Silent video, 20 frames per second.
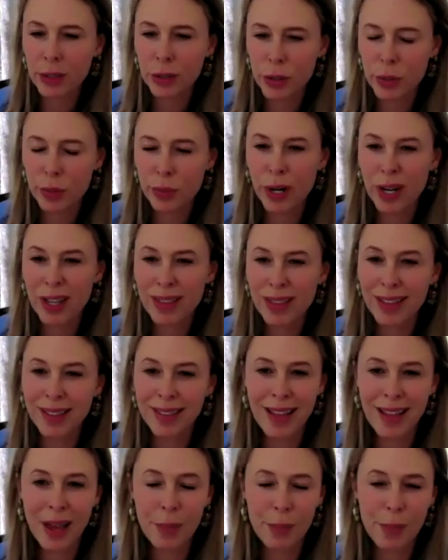enters the brain,
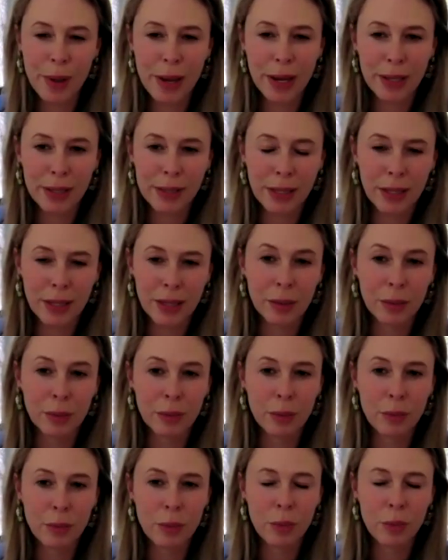then that makes it
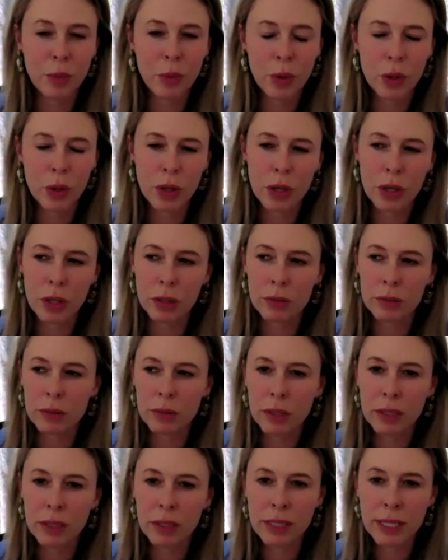more
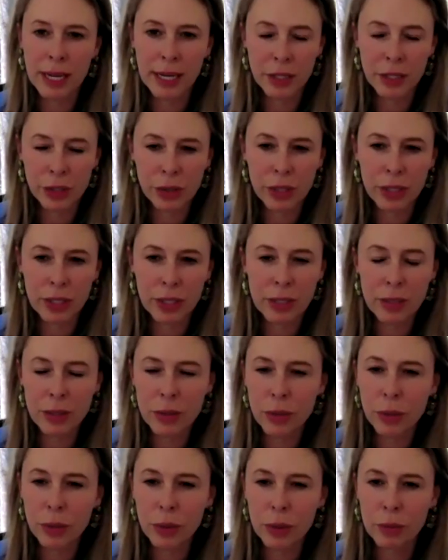
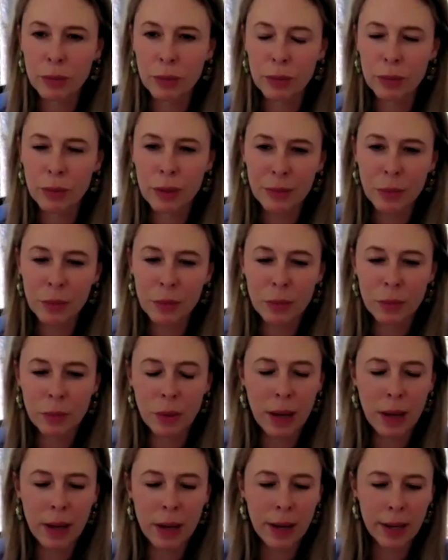dangerous or
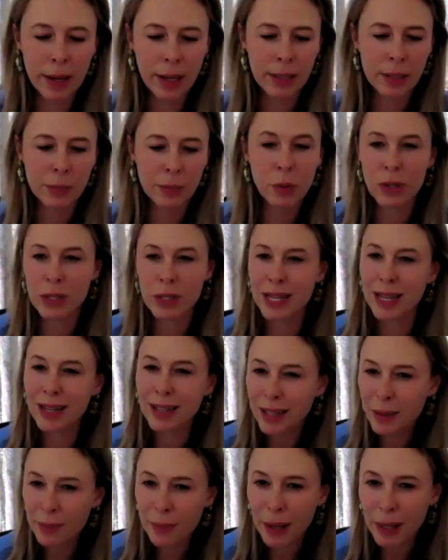I guess more
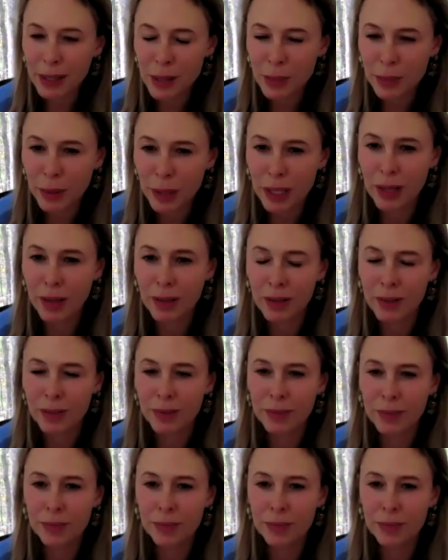deadly, possibly?